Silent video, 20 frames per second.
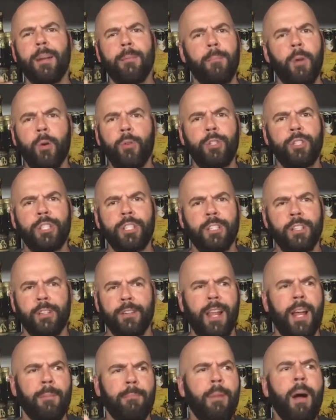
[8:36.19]
emotion
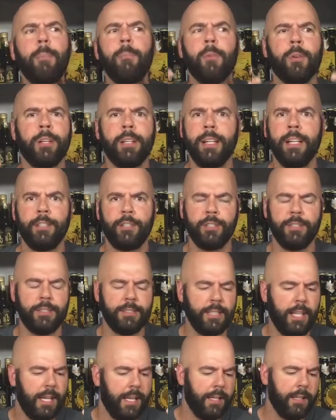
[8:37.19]
or that memory, I should
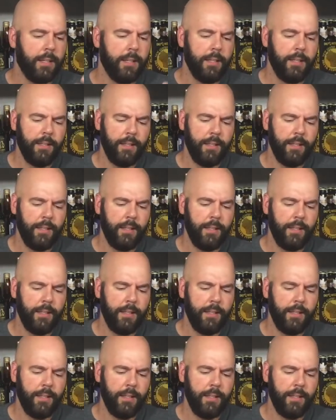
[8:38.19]
say,